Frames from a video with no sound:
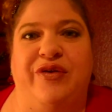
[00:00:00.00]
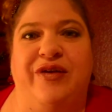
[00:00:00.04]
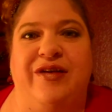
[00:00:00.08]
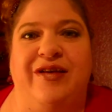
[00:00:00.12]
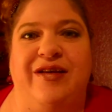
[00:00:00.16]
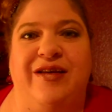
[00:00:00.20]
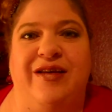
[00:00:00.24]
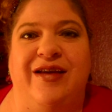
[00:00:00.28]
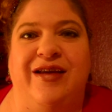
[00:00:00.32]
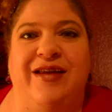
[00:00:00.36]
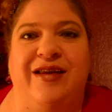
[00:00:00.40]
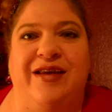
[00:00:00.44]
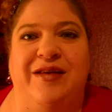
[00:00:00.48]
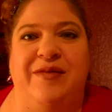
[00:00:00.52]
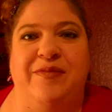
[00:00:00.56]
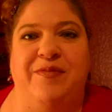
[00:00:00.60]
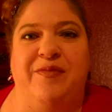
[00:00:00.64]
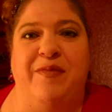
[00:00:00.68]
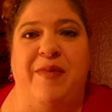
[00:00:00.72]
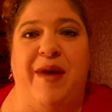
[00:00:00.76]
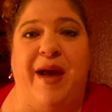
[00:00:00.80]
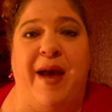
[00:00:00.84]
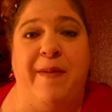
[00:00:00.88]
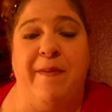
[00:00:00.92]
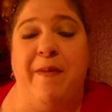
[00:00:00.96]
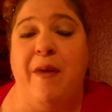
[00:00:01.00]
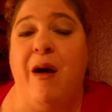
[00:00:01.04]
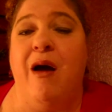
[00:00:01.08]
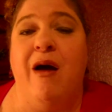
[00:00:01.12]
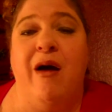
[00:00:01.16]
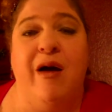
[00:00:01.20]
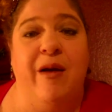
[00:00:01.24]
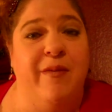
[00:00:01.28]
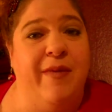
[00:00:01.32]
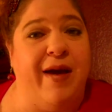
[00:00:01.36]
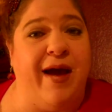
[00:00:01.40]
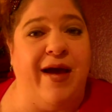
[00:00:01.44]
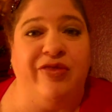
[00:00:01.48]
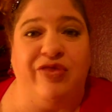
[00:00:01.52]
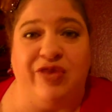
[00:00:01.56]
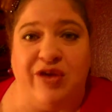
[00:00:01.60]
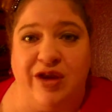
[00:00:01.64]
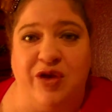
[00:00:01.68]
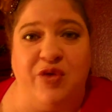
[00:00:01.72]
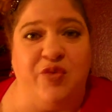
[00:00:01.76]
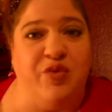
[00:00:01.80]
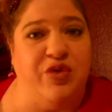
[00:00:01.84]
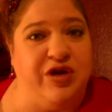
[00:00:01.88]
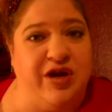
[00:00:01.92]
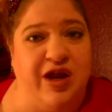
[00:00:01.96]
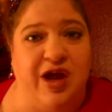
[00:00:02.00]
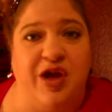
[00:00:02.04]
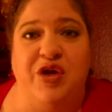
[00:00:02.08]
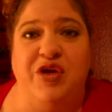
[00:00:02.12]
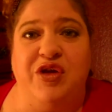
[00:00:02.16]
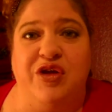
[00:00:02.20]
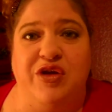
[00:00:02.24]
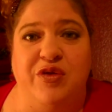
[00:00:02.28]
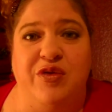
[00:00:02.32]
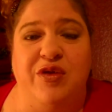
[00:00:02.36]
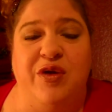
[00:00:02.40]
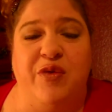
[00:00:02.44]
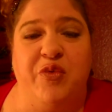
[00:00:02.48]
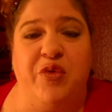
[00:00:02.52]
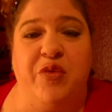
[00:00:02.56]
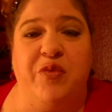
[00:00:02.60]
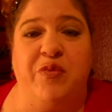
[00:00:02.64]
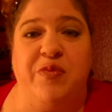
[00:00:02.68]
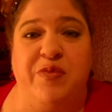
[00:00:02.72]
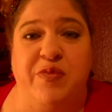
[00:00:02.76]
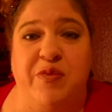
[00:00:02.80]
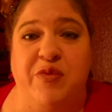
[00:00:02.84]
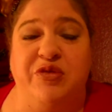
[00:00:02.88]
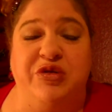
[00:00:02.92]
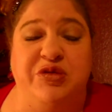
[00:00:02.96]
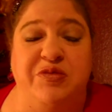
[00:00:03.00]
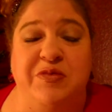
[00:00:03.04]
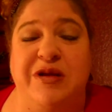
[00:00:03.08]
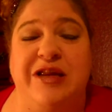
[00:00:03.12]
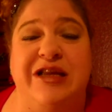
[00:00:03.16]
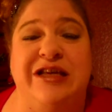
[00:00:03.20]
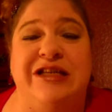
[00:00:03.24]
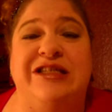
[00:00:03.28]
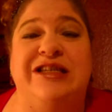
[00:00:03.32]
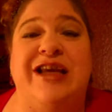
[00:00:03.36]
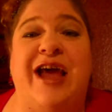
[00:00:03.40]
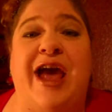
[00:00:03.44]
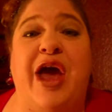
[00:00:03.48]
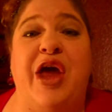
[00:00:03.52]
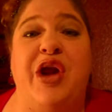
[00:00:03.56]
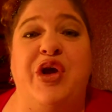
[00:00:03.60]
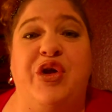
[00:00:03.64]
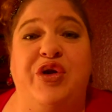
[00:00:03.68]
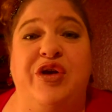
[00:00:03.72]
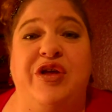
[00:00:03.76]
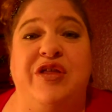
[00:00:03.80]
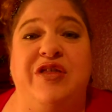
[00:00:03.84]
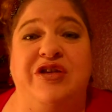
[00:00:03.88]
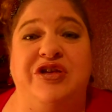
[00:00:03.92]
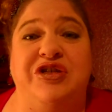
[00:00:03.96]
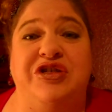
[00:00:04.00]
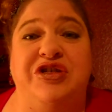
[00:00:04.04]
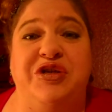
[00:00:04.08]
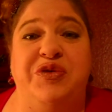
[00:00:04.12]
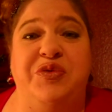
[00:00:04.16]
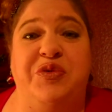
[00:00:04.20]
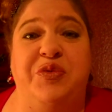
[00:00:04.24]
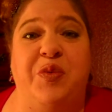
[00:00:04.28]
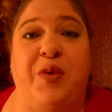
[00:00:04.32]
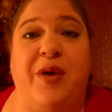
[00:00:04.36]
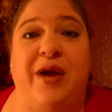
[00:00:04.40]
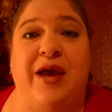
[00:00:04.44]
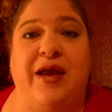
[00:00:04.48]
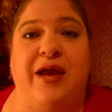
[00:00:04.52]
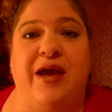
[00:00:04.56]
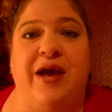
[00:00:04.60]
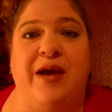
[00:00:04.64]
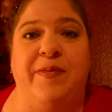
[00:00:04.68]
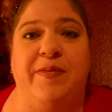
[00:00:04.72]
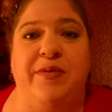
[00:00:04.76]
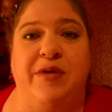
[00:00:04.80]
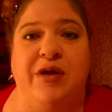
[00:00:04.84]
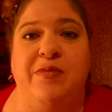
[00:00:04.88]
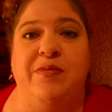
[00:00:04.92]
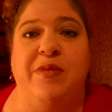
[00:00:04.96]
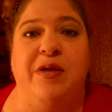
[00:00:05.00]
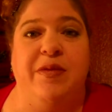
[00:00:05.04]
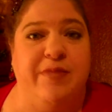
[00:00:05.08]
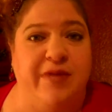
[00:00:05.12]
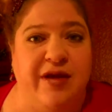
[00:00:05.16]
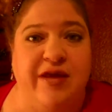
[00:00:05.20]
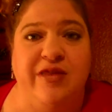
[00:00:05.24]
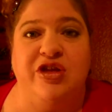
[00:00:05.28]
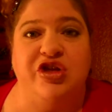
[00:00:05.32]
and my mom, I think, would tell you that there was many a Saturday that she would wake up and it'd be me,